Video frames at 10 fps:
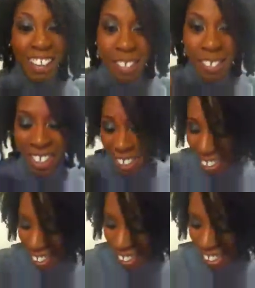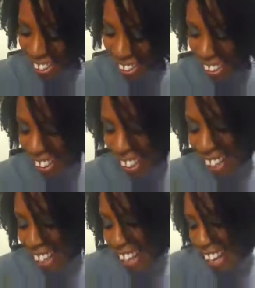that's what the color looks like.
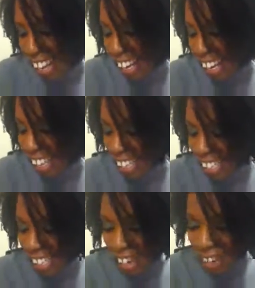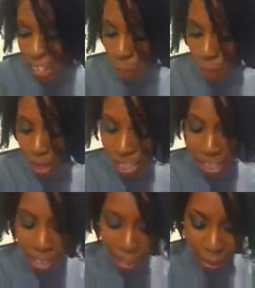And I also picked
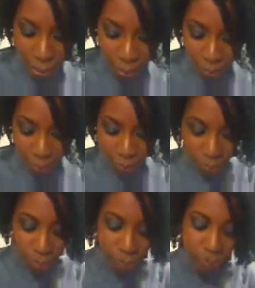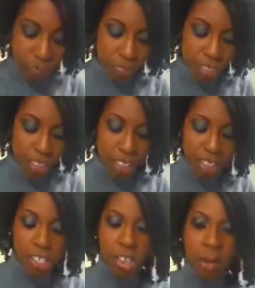up
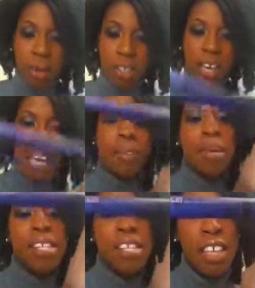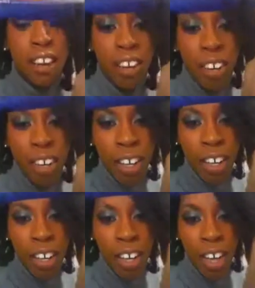this Urban Decay
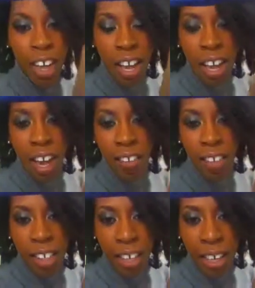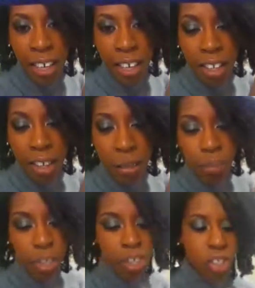mascara. I really like the
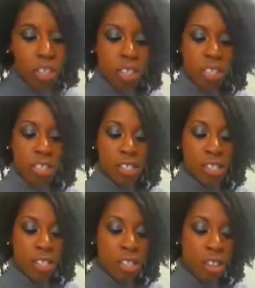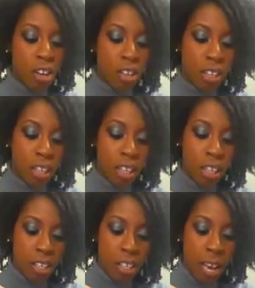brush on this. It's called
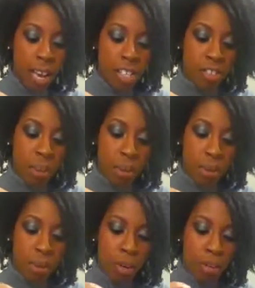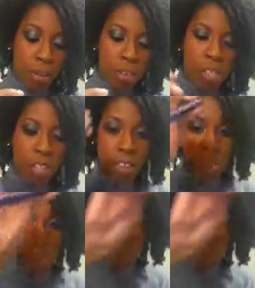the Skyscraper Multi